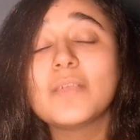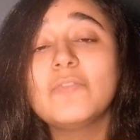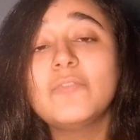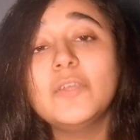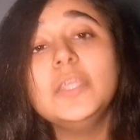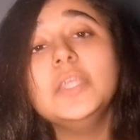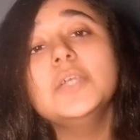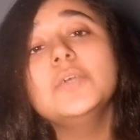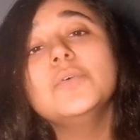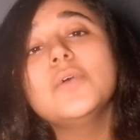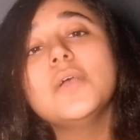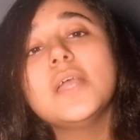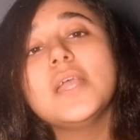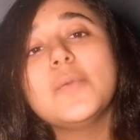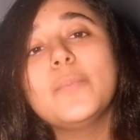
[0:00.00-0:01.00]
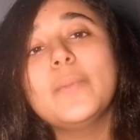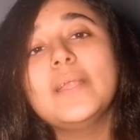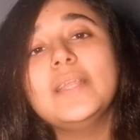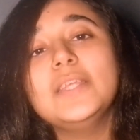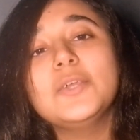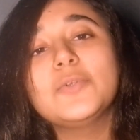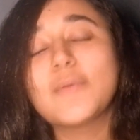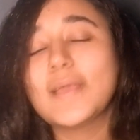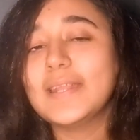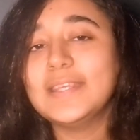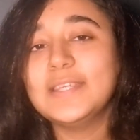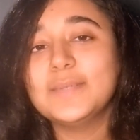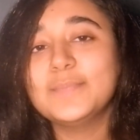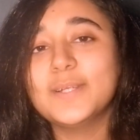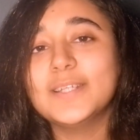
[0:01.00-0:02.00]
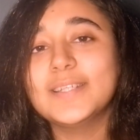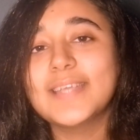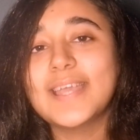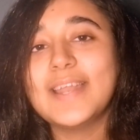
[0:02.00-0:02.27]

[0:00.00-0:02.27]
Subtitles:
for you when you're writing your book.